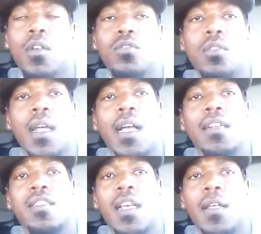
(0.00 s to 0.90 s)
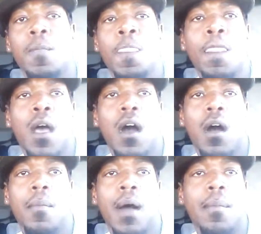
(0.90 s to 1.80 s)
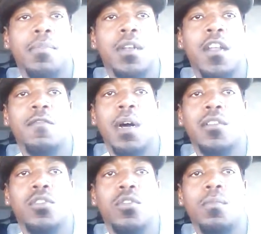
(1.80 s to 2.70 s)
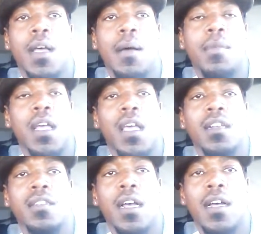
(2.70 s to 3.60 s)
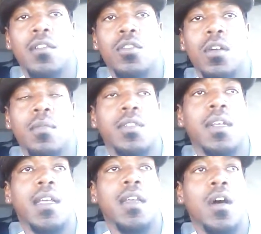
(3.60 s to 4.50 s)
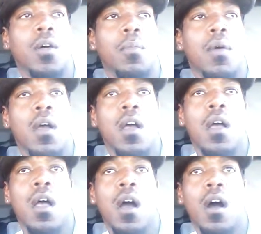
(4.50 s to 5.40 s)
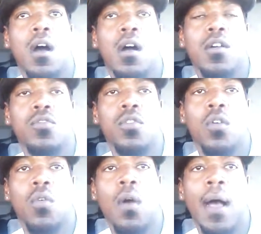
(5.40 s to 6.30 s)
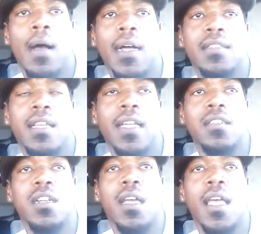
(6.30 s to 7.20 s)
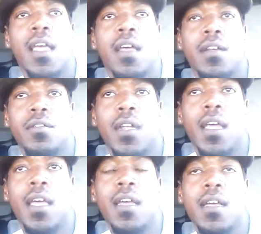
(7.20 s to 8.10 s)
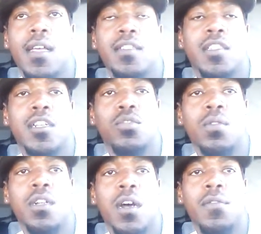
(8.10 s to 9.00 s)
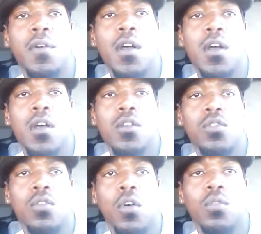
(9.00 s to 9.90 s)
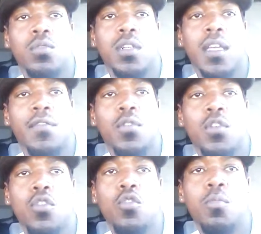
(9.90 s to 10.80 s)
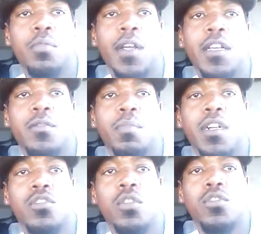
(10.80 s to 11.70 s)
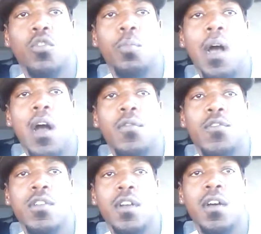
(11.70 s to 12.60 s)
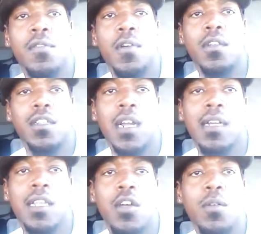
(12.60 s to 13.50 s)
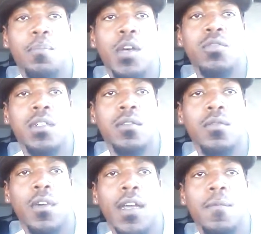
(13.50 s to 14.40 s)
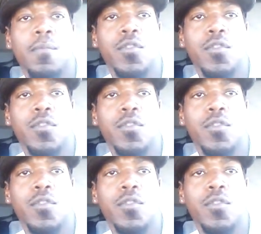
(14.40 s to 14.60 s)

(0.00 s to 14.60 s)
So like I said, I'm beloved by Shu, man. I'm an air sign. You know what I'm saying? I take to the air. The air is gentle enough, to give you a cool breeze, but it's also powerful enough to knock down a building, right?